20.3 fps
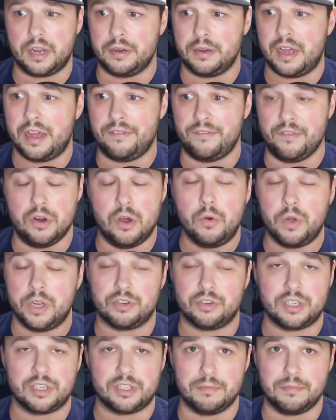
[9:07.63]
I have no
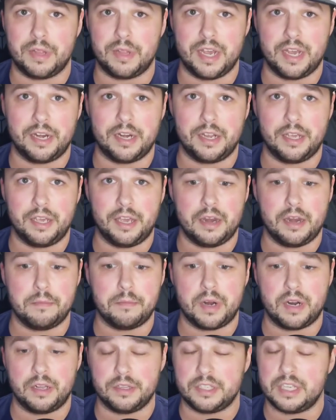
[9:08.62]
interest in playing it again,
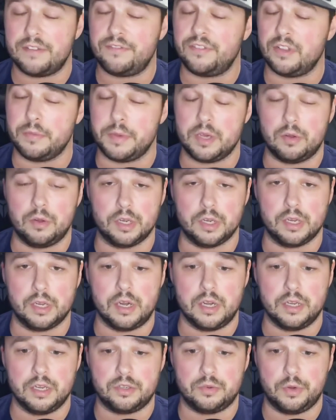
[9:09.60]
but I'll definitely be holding
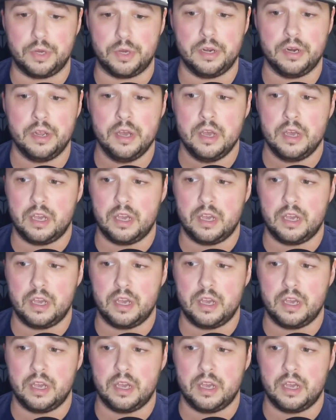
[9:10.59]
on to it.